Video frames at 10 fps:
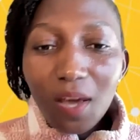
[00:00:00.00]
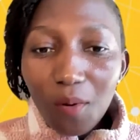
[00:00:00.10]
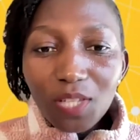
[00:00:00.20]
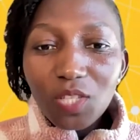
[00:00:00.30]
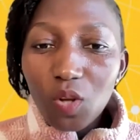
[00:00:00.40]

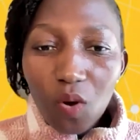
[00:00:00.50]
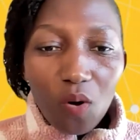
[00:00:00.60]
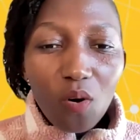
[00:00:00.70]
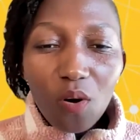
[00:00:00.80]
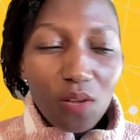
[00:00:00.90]
there was
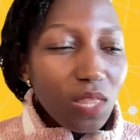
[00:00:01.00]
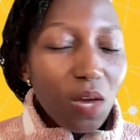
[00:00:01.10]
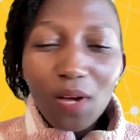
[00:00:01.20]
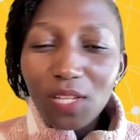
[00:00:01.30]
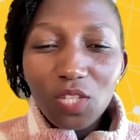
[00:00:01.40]
no
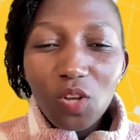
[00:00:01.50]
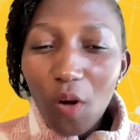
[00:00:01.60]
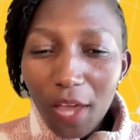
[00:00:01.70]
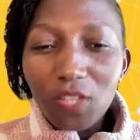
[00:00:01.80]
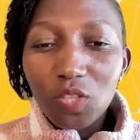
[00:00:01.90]

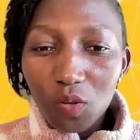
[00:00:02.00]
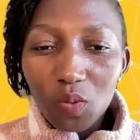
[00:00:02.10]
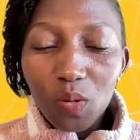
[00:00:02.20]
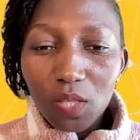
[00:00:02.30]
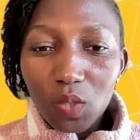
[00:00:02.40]

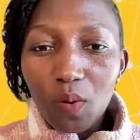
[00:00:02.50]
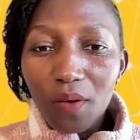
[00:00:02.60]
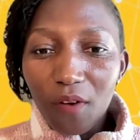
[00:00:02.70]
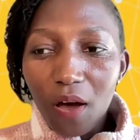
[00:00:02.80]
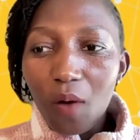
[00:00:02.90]
excuse
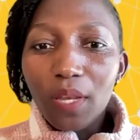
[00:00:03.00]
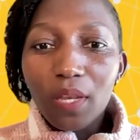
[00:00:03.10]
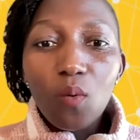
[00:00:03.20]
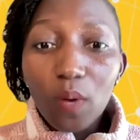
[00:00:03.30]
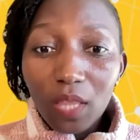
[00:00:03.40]
whatsoever
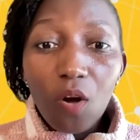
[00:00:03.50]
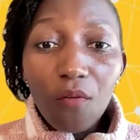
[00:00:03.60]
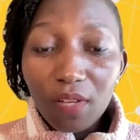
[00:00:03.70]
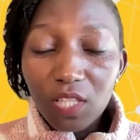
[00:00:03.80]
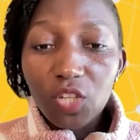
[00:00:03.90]
when the
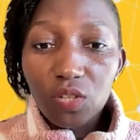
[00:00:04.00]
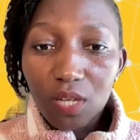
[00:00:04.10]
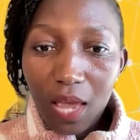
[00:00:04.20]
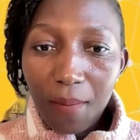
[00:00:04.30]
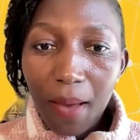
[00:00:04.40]

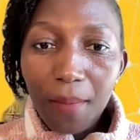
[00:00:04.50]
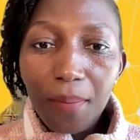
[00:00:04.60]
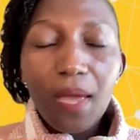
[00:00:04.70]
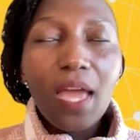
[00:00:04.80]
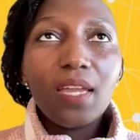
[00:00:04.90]
conversation came up.
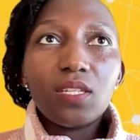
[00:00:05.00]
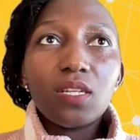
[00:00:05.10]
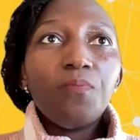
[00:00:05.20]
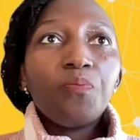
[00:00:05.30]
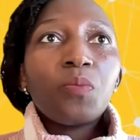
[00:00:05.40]

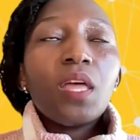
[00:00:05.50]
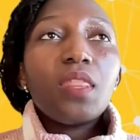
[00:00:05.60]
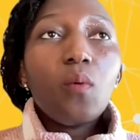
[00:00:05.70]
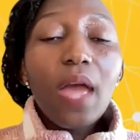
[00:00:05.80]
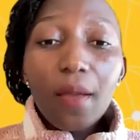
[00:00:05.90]
And
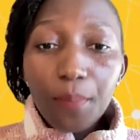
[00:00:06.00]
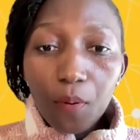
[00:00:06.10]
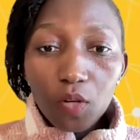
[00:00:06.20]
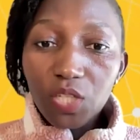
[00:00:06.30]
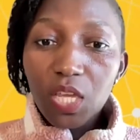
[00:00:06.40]
the way I
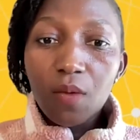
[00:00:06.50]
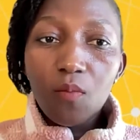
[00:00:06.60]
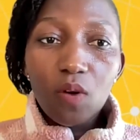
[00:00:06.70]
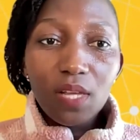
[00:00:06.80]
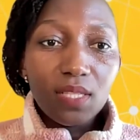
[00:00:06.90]
approached
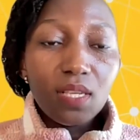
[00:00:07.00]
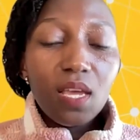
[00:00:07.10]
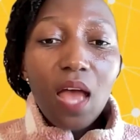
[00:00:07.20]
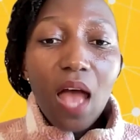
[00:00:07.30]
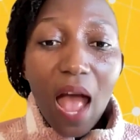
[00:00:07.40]
him was,
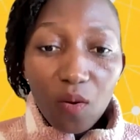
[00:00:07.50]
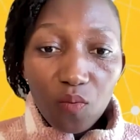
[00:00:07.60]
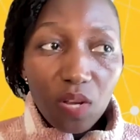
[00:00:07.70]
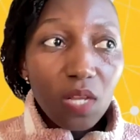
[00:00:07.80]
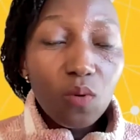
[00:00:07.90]
I
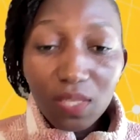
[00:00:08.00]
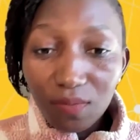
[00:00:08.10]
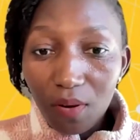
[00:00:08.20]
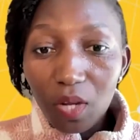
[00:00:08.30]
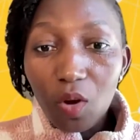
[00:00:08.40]
really
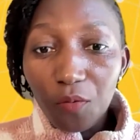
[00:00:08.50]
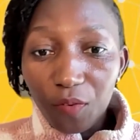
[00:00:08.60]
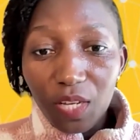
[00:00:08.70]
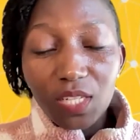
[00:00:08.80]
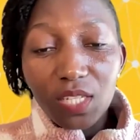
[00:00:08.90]
was very
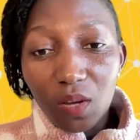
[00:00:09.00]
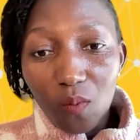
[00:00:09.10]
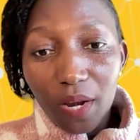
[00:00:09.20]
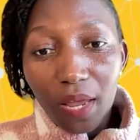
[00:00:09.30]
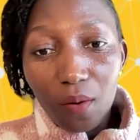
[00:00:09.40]
confident
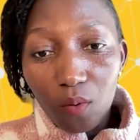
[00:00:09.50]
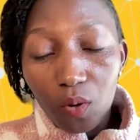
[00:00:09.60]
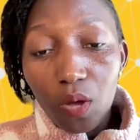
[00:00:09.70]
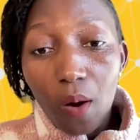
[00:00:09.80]
in what I